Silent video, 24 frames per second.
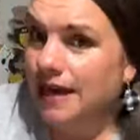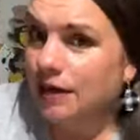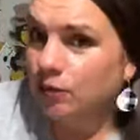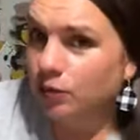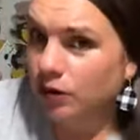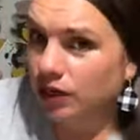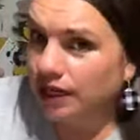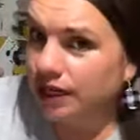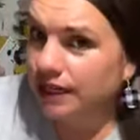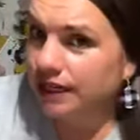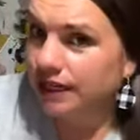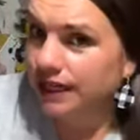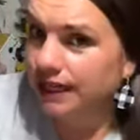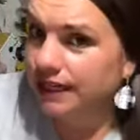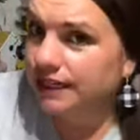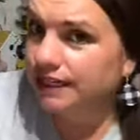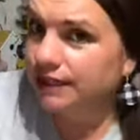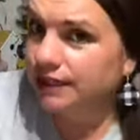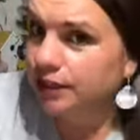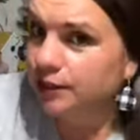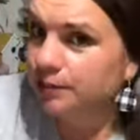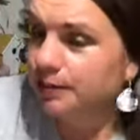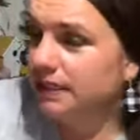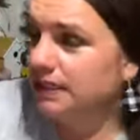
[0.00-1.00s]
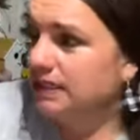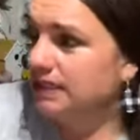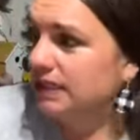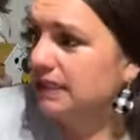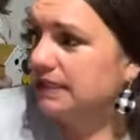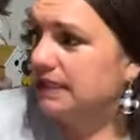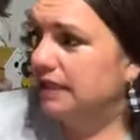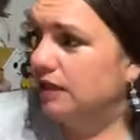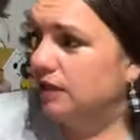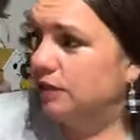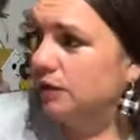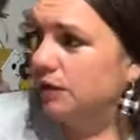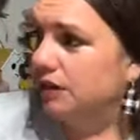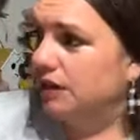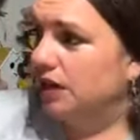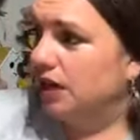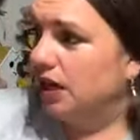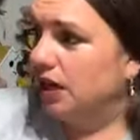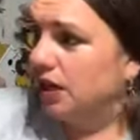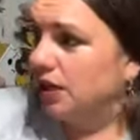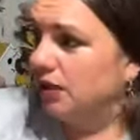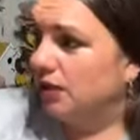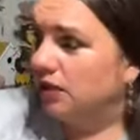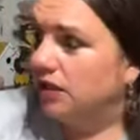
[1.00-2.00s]
and we're going to get a little bit detailed with
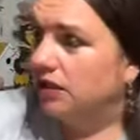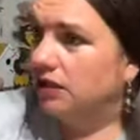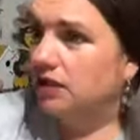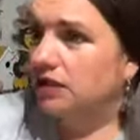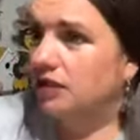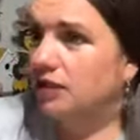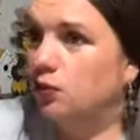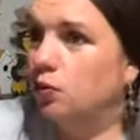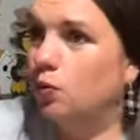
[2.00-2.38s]
y'all.